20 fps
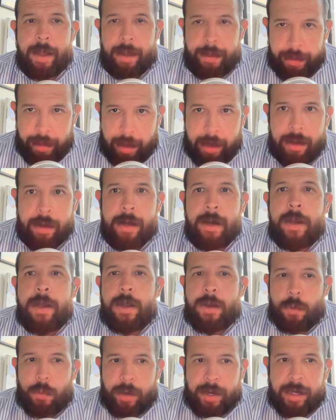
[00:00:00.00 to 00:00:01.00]
Then
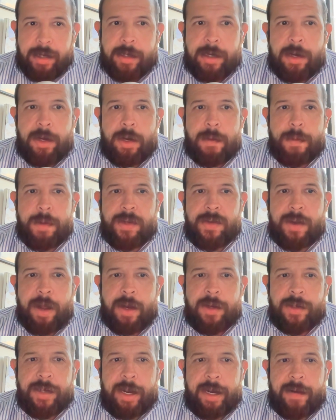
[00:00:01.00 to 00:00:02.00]
we continue to
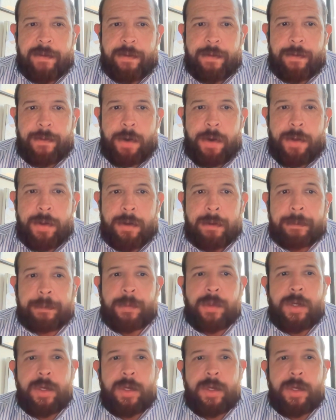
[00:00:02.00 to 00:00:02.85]
massage that even further.